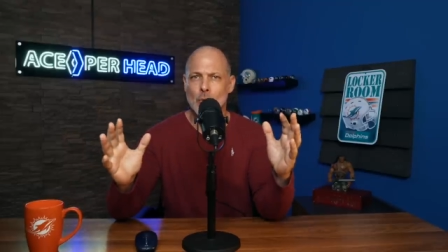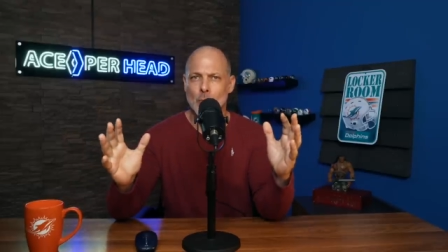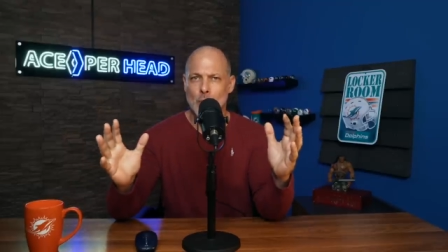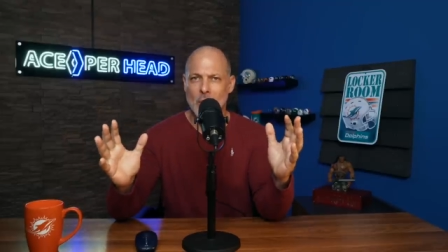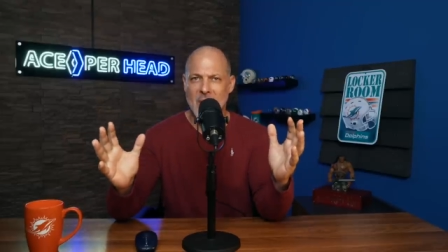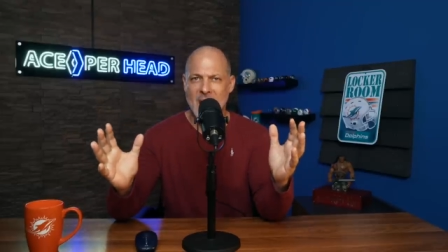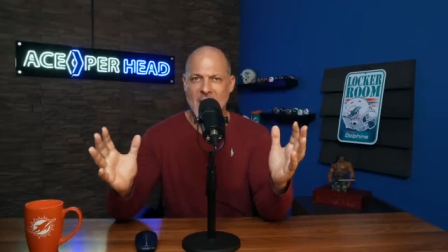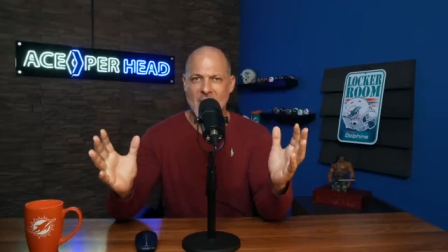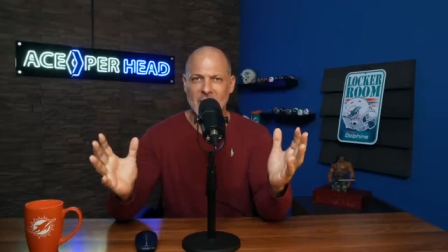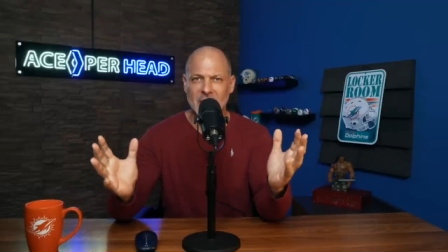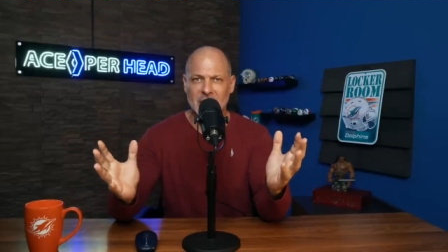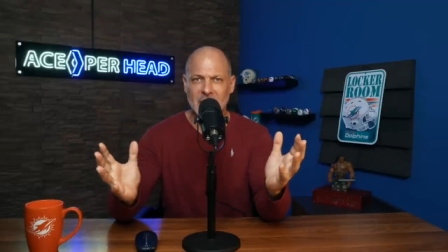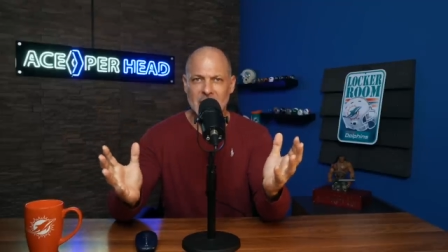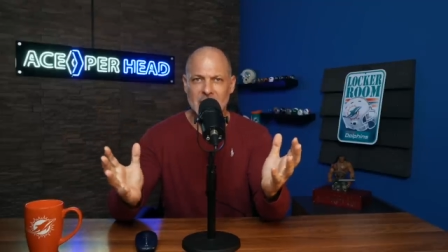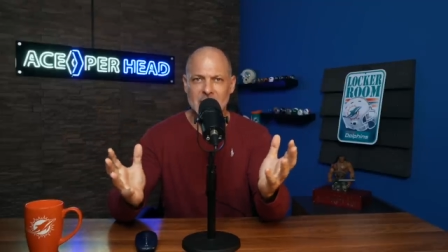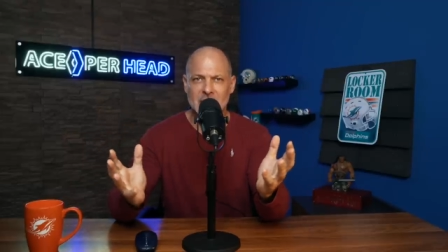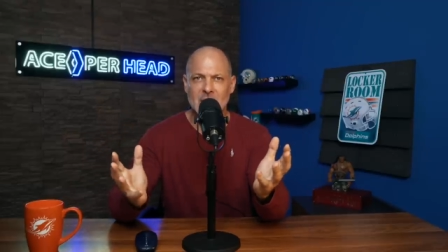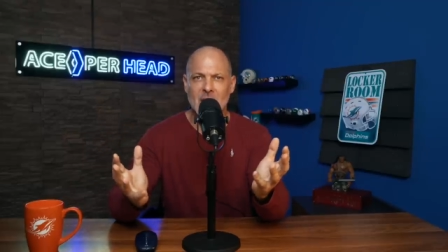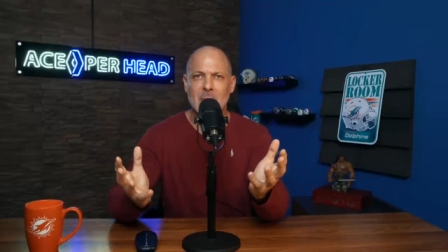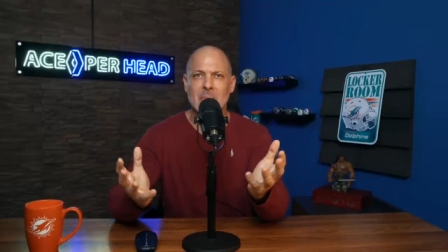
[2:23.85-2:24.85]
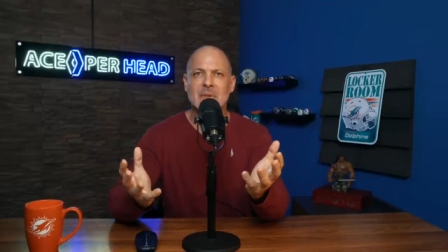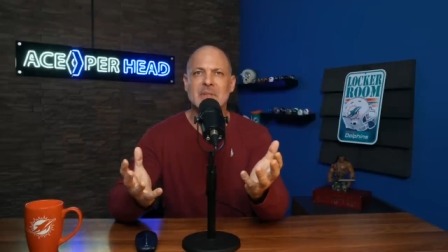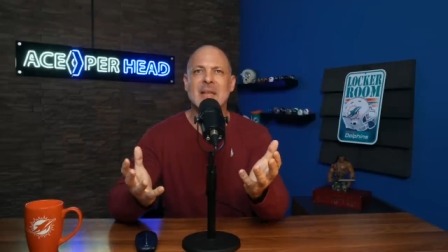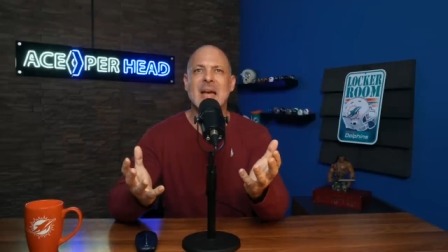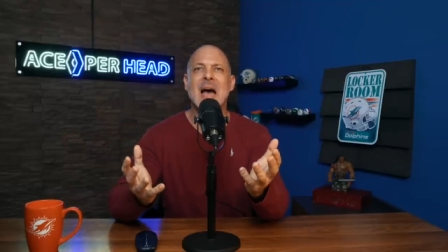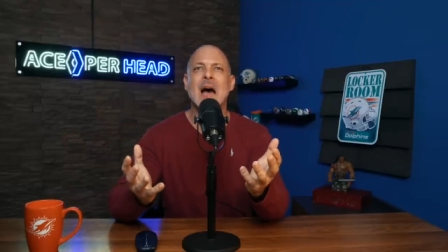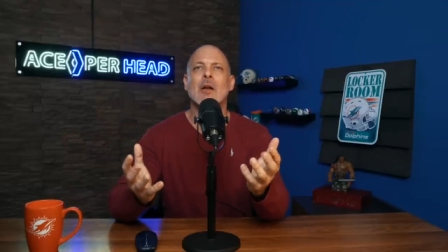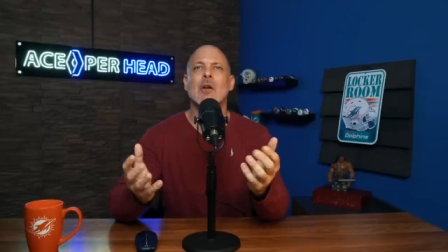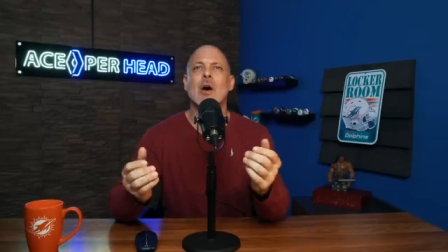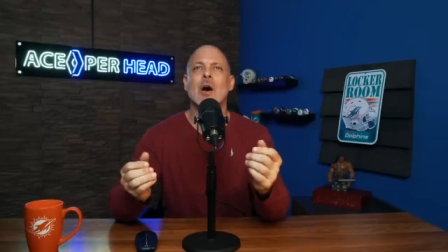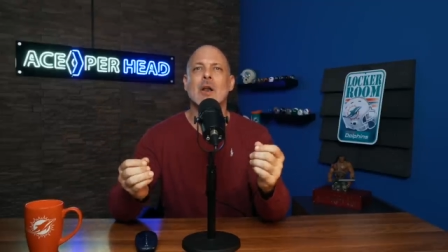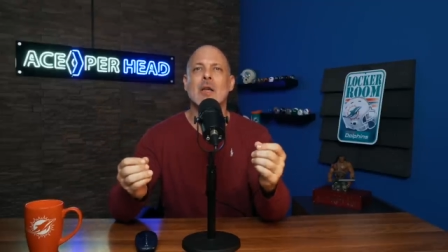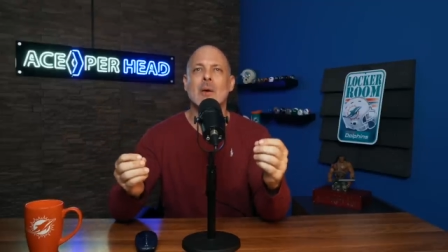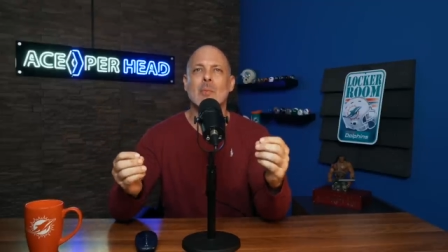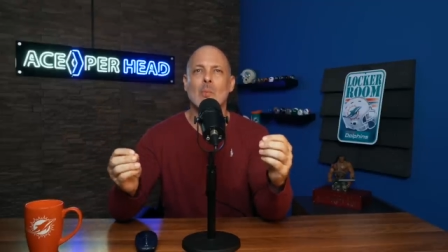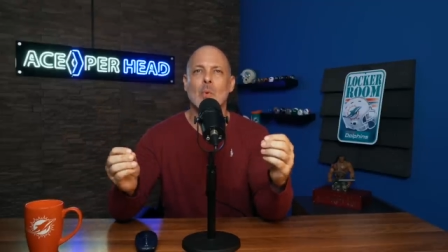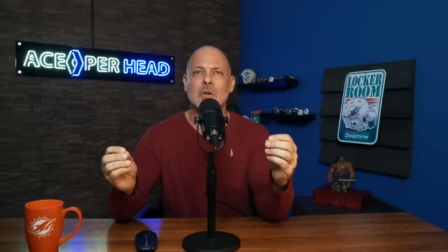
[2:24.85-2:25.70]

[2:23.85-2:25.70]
when everything is coming down on him.